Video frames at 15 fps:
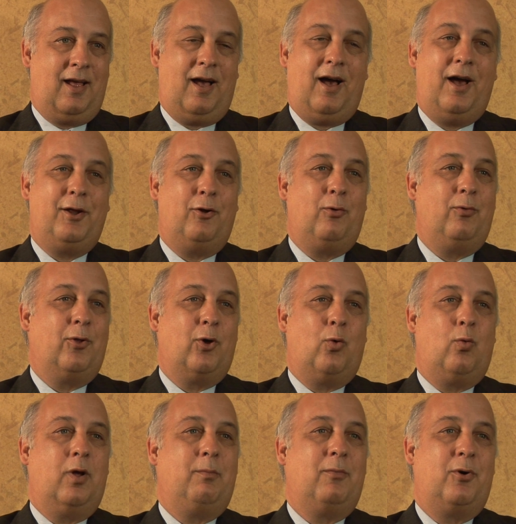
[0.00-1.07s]
I don't know
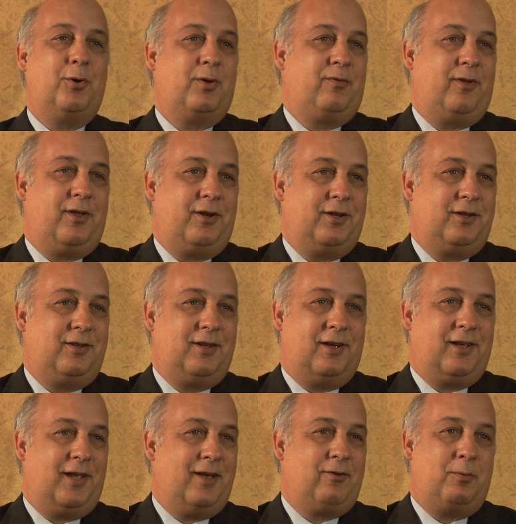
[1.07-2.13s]
what motivated
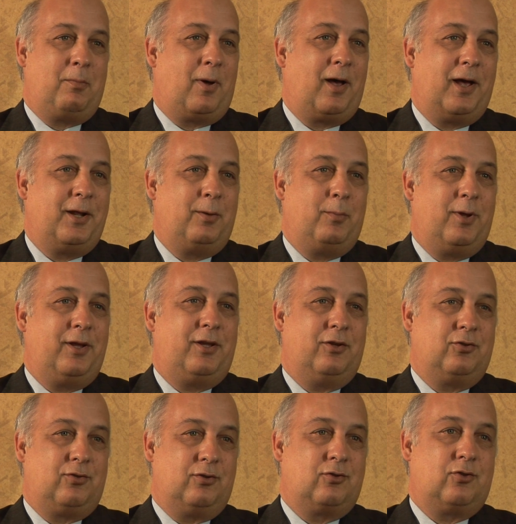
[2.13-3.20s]
Evan Bayh to make
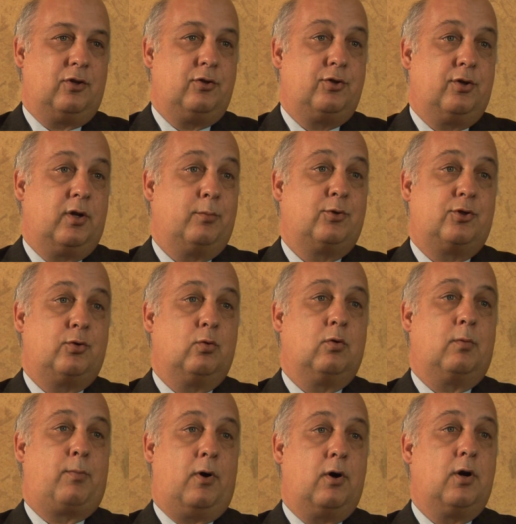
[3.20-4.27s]
his decision. I'm
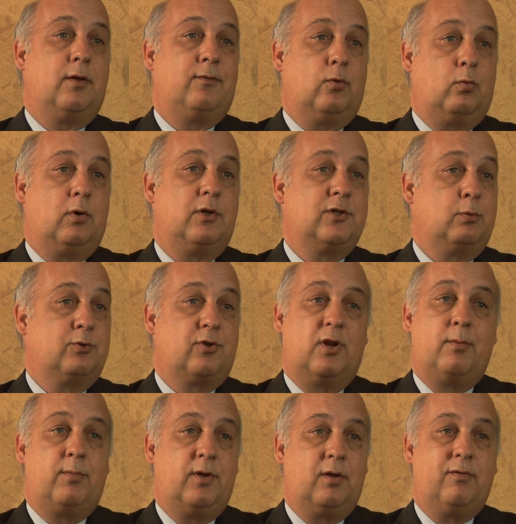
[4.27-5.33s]
sure part of it was going
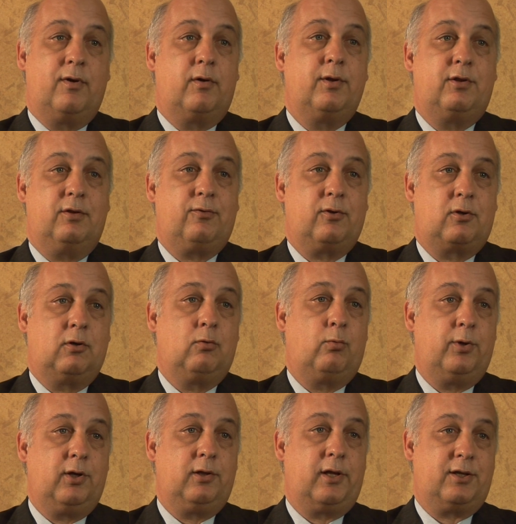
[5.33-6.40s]
to be a very difficult
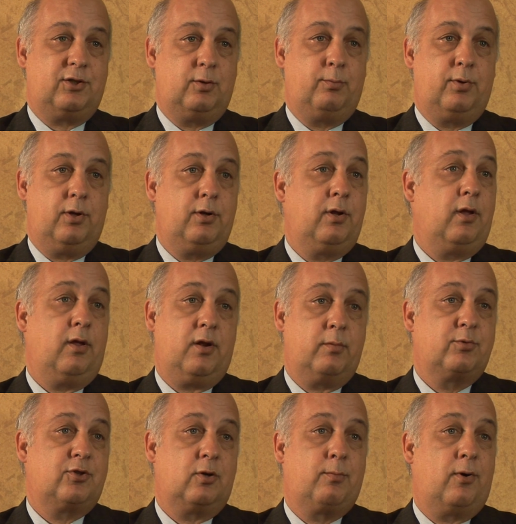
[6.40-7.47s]
re-election bid, and
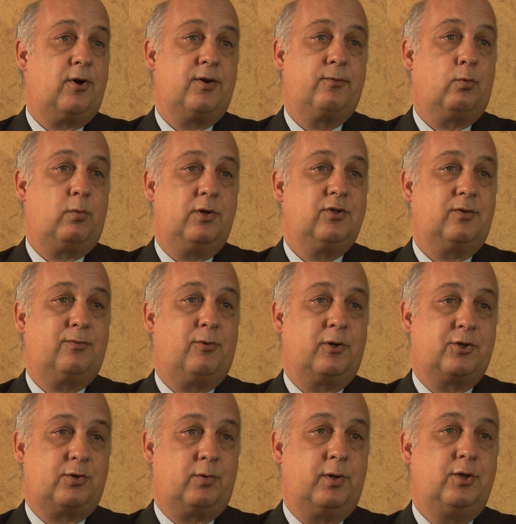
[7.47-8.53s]
I'm sure part of it was a
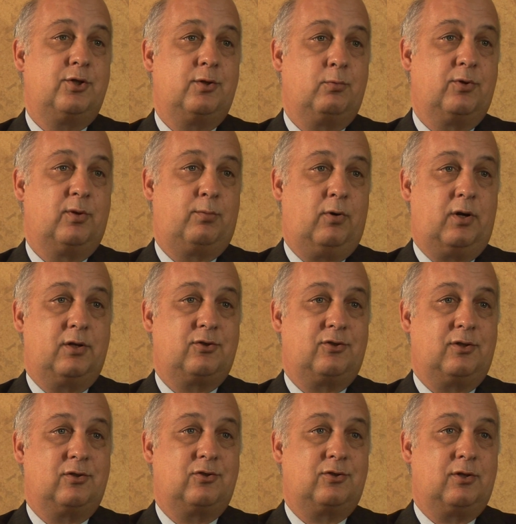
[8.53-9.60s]
frustration with the
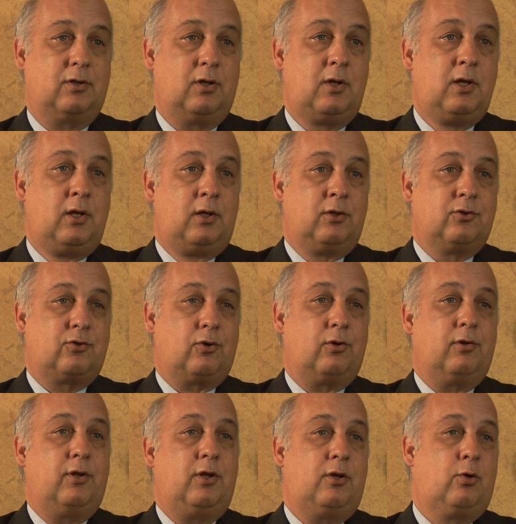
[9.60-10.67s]
process.
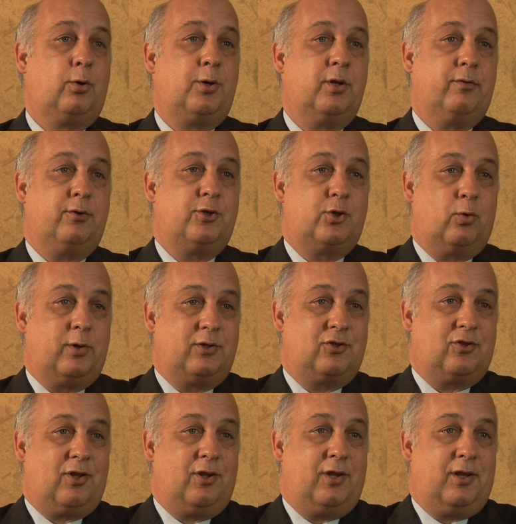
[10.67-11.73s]
Certainly he couldn't have enjoyed
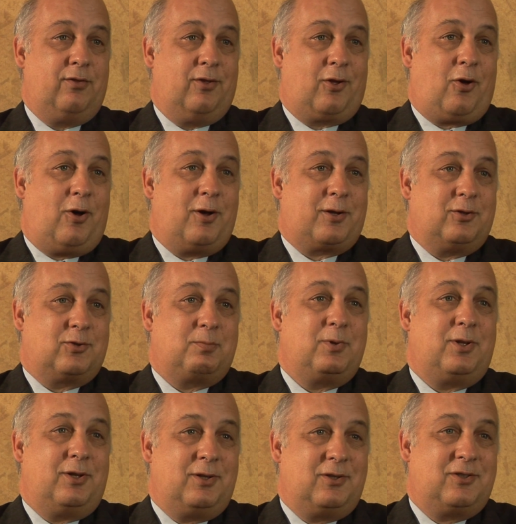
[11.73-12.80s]
sitting in the caucus
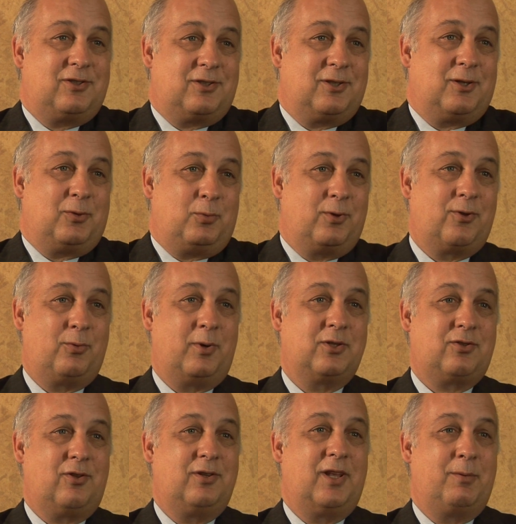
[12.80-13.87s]
meetings with the rest of the